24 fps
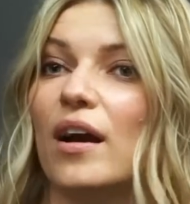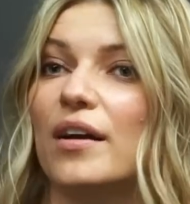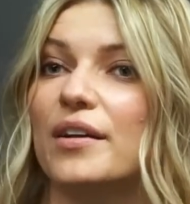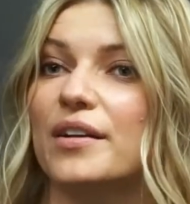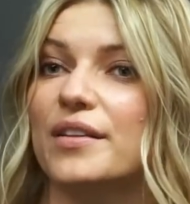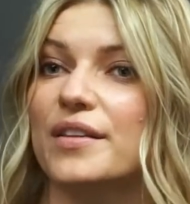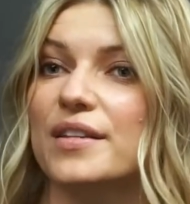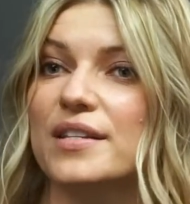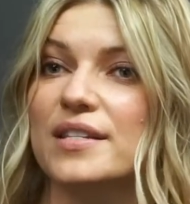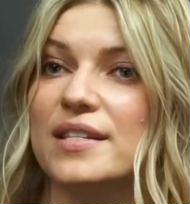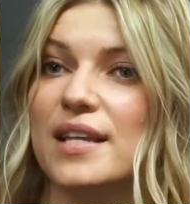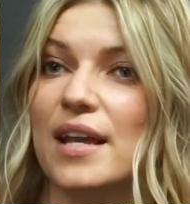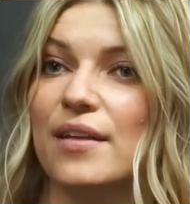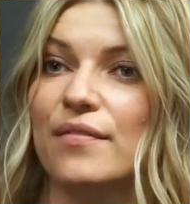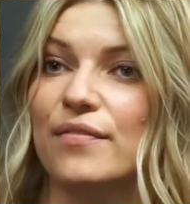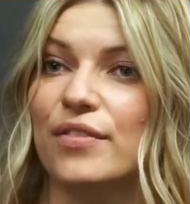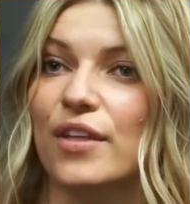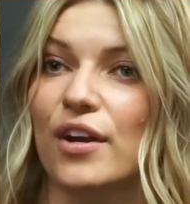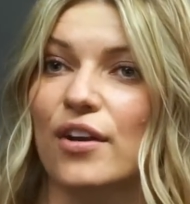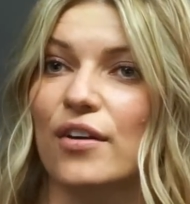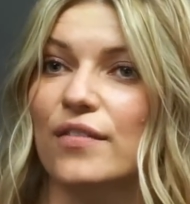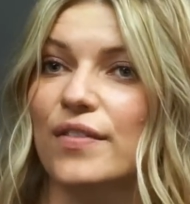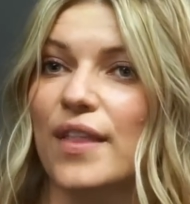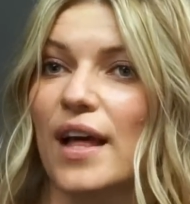on in the safe
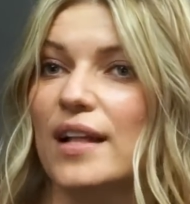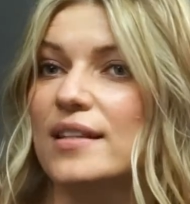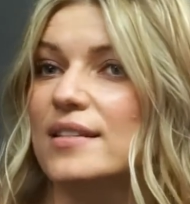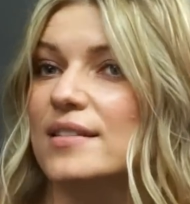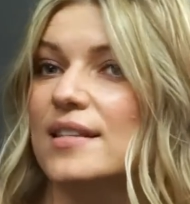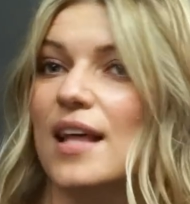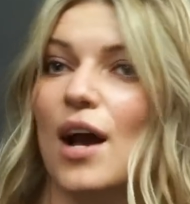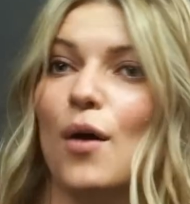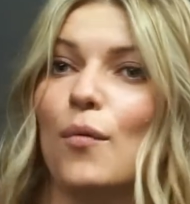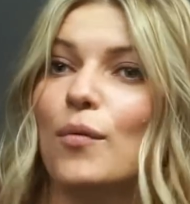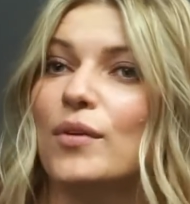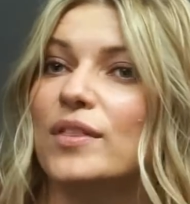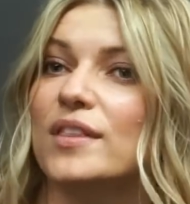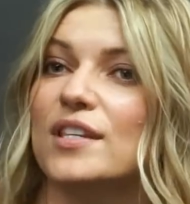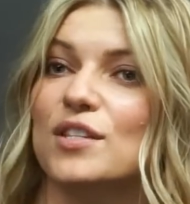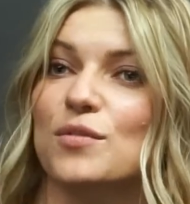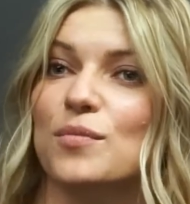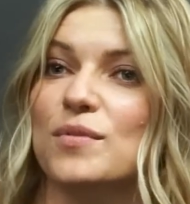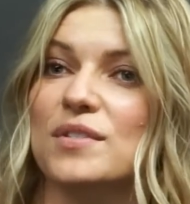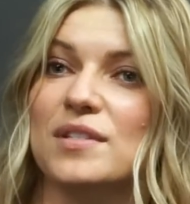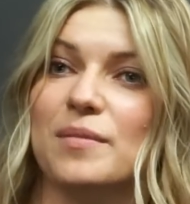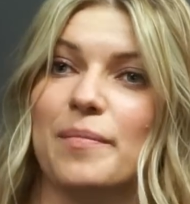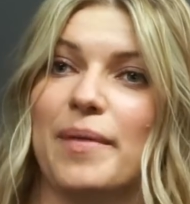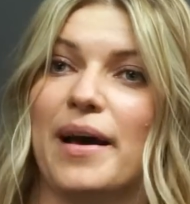there. That's not what
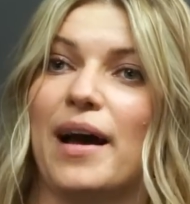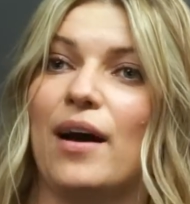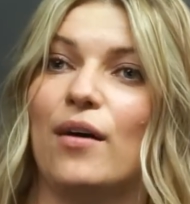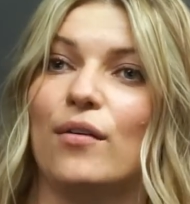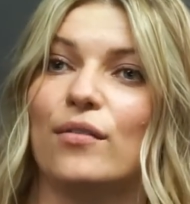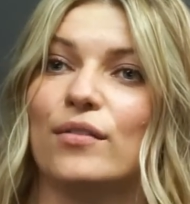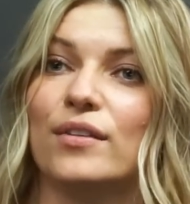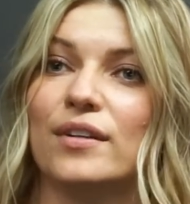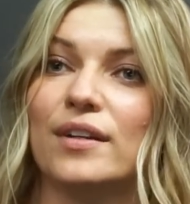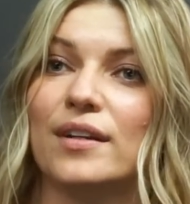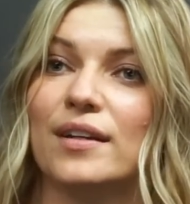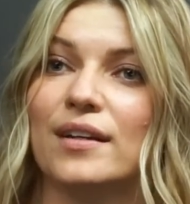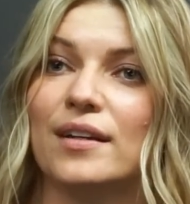this was about.